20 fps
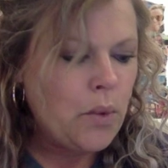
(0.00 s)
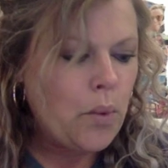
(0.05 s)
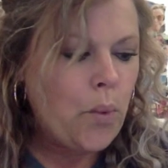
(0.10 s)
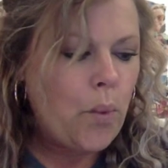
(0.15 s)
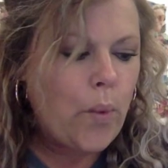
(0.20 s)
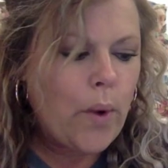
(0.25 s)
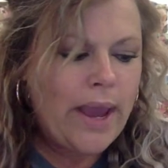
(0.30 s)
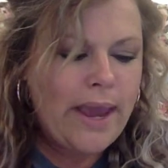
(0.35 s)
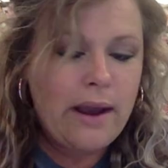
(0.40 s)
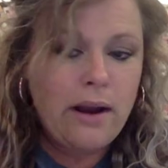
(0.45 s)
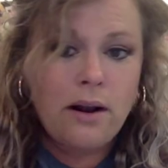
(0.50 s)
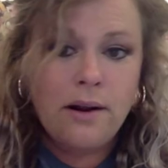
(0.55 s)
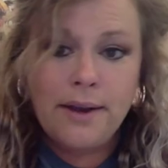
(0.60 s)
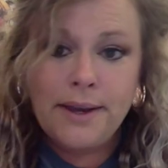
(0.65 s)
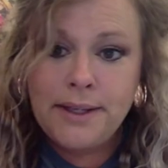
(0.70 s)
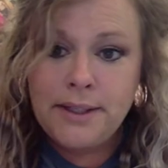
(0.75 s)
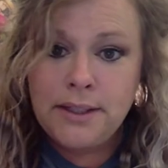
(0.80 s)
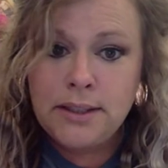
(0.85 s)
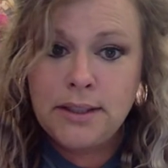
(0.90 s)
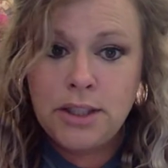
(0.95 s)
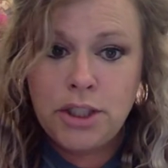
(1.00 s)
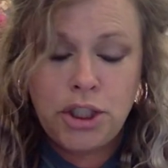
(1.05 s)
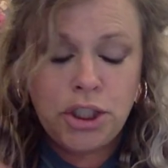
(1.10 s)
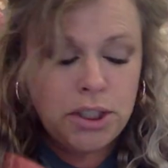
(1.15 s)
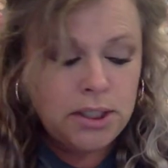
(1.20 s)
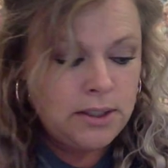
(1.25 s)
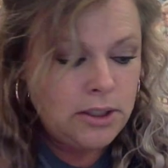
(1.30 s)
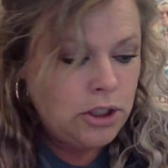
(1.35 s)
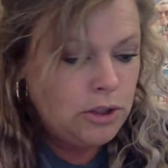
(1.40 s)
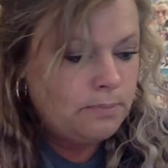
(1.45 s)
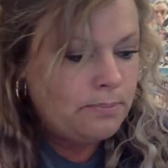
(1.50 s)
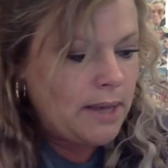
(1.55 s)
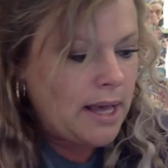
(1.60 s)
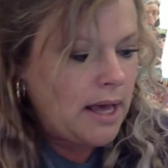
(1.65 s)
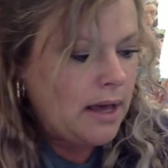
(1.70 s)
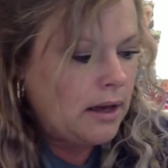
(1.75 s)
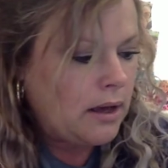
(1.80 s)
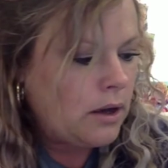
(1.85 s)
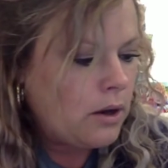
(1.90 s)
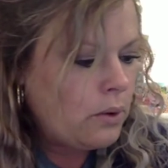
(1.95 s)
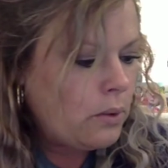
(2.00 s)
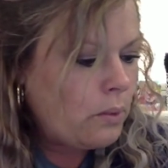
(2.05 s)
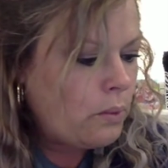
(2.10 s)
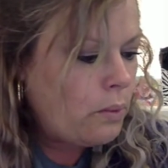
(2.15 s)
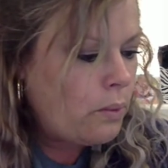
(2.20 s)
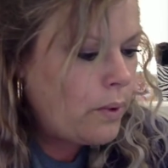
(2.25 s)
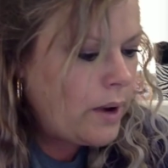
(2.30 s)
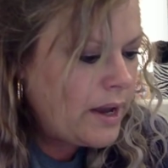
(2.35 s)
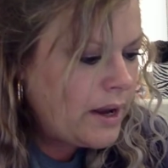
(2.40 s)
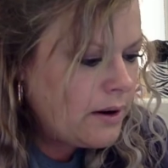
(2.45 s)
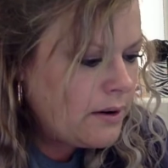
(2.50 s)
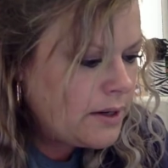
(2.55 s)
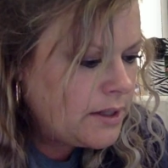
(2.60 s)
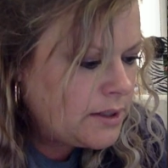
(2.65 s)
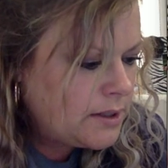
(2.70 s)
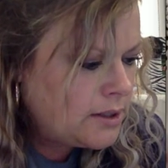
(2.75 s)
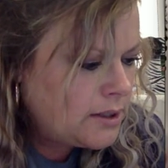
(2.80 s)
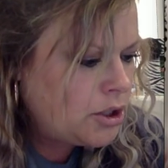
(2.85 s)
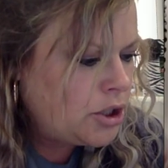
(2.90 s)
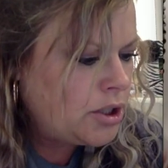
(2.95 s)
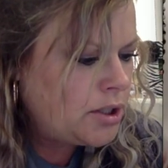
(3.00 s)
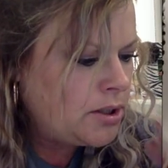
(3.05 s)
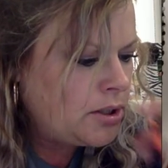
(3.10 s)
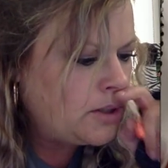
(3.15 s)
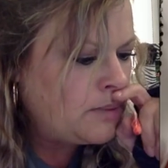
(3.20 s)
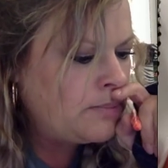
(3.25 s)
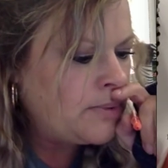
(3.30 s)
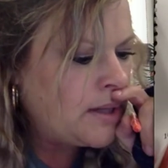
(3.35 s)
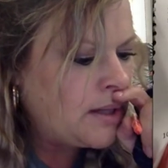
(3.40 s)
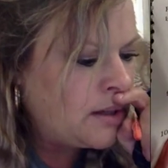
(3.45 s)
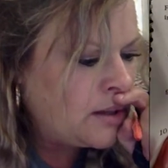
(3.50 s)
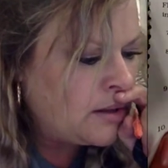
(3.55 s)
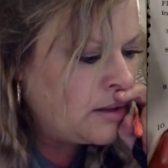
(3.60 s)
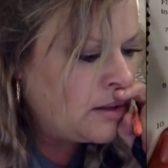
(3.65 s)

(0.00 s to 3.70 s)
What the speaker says: where is the chinch bug? Where is the chinch bug?